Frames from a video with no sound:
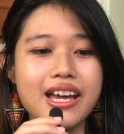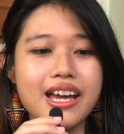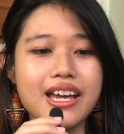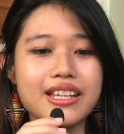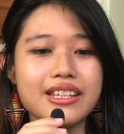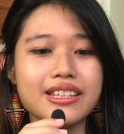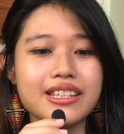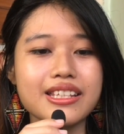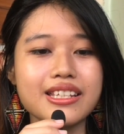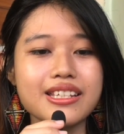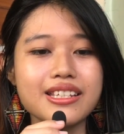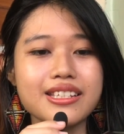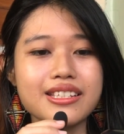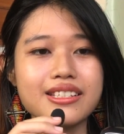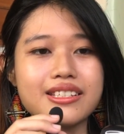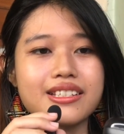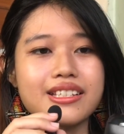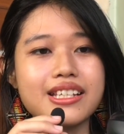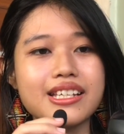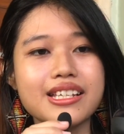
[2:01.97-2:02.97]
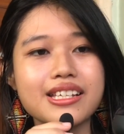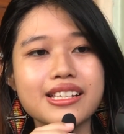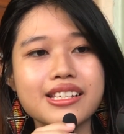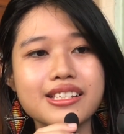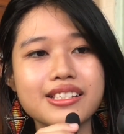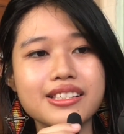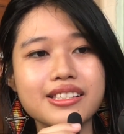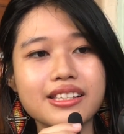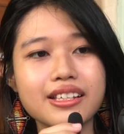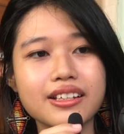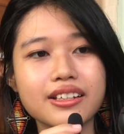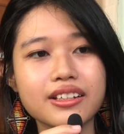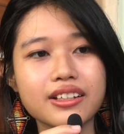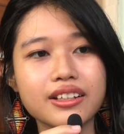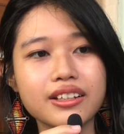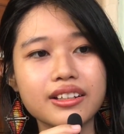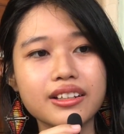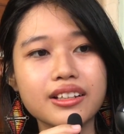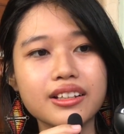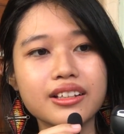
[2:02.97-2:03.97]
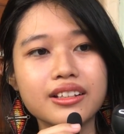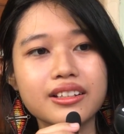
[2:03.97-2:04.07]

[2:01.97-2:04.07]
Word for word: And this is the